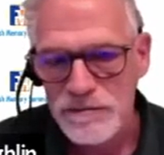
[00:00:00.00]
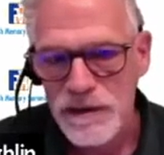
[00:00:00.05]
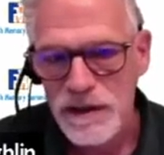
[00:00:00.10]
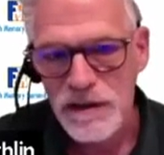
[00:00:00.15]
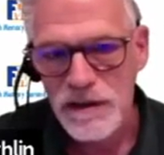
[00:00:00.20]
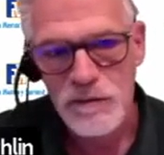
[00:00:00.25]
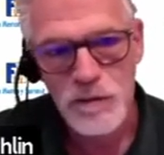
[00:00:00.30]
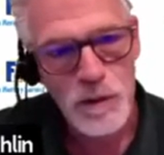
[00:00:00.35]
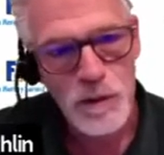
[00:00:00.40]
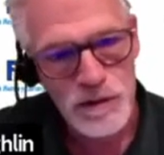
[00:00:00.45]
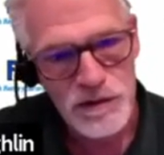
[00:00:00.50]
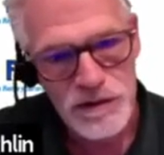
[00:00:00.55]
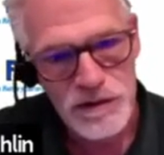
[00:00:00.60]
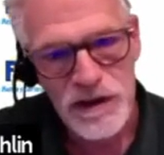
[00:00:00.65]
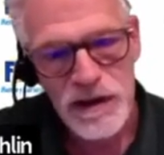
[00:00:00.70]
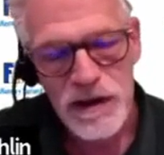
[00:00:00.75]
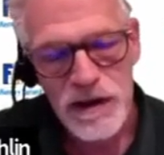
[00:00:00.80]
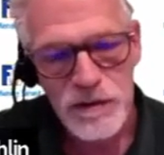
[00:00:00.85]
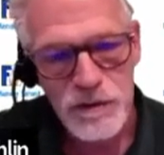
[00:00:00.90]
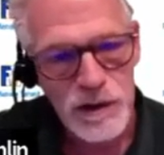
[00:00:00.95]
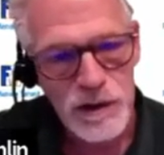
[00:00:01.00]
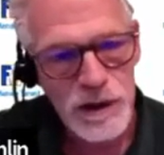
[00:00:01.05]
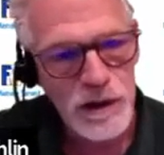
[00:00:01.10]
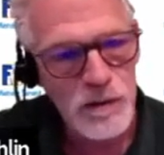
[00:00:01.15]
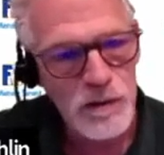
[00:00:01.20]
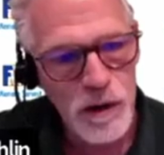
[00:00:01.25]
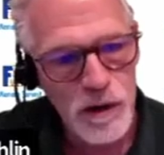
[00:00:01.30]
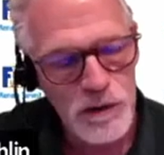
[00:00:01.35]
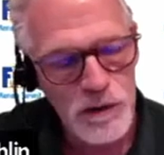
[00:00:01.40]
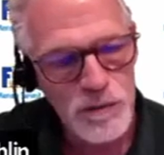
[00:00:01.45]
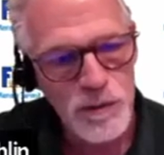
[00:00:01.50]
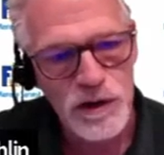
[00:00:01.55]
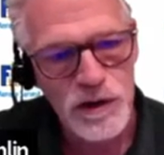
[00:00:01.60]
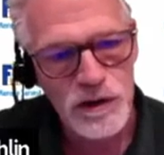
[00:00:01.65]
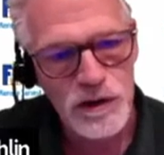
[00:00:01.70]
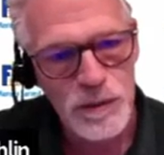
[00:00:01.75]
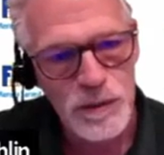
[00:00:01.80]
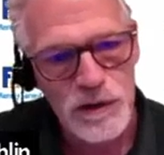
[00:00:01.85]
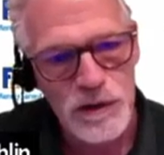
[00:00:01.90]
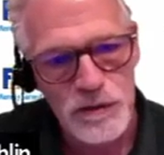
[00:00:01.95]
And of course, 3D XPoint
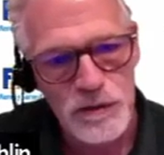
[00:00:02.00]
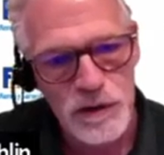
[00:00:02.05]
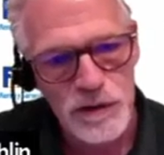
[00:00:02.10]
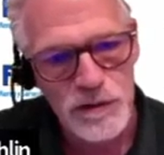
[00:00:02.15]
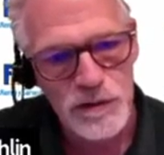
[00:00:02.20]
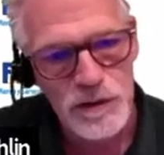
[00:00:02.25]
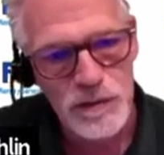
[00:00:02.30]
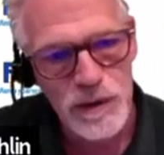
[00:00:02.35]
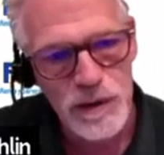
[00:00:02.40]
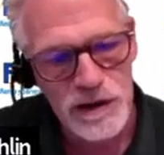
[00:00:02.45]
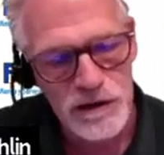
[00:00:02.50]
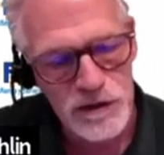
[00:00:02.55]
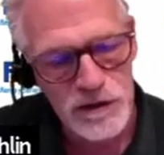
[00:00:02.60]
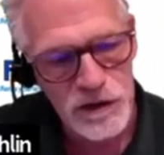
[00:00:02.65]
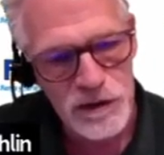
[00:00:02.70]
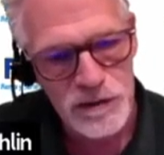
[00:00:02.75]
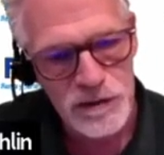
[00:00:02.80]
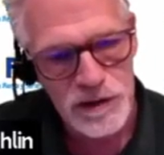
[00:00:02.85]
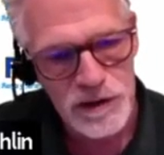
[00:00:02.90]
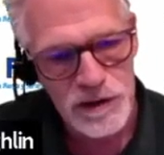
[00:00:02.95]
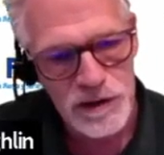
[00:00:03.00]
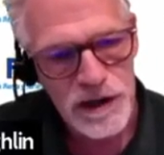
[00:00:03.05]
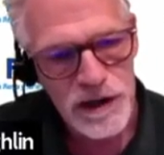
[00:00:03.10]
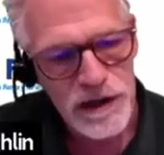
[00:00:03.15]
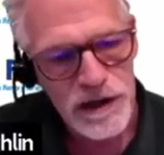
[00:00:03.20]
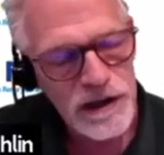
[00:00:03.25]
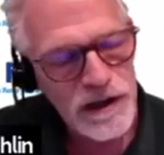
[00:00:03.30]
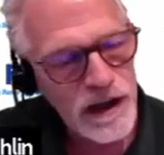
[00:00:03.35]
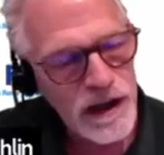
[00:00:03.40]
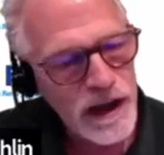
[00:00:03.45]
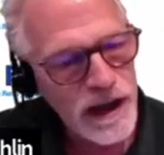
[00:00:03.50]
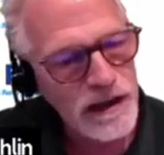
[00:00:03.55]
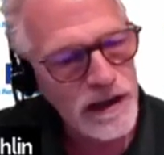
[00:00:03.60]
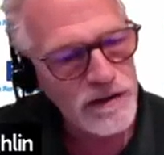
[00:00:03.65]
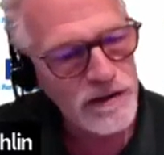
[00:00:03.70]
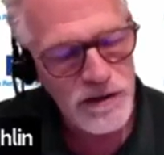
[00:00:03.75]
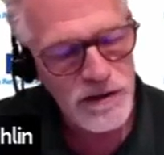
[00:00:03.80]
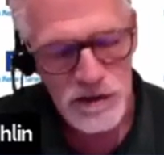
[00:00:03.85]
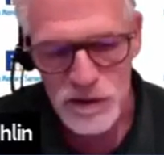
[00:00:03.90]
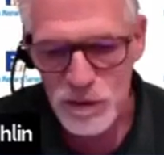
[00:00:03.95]
is being driven by server
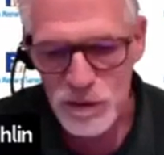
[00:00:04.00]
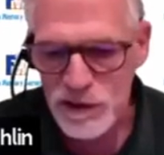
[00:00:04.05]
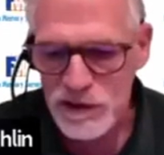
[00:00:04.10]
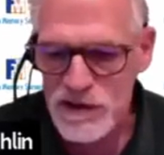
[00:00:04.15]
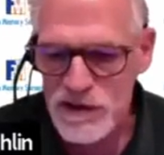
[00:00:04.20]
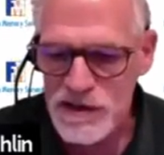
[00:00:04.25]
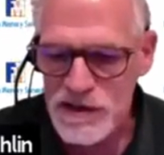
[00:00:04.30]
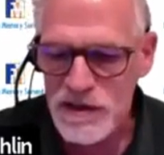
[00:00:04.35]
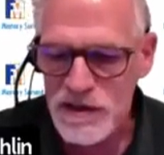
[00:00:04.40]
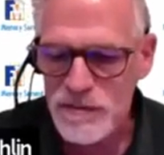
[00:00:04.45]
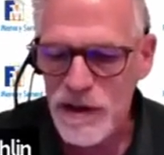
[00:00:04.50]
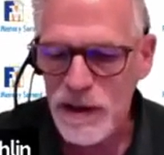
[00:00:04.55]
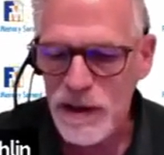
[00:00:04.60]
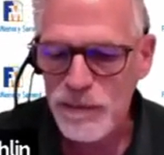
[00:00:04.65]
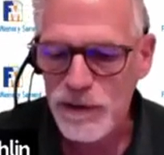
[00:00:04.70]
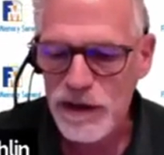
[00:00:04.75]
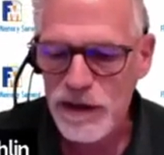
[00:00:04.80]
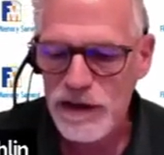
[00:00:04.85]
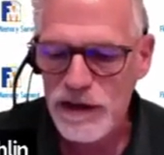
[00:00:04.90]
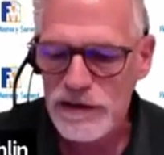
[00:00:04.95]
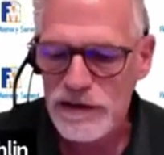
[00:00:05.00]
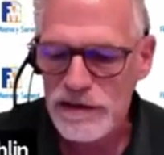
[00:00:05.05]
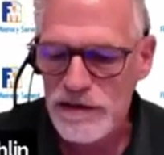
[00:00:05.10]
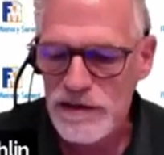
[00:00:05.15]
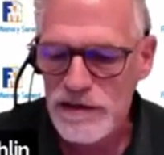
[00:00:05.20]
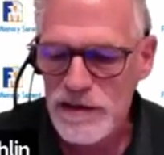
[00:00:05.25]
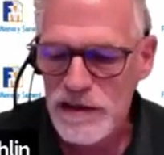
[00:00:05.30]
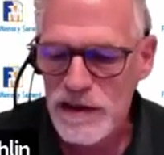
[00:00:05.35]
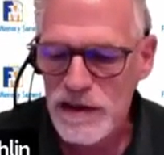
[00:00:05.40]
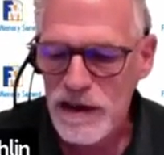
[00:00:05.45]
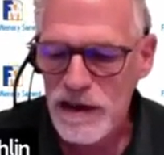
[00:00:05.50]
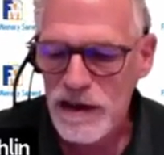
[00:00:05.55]
and storage system applications.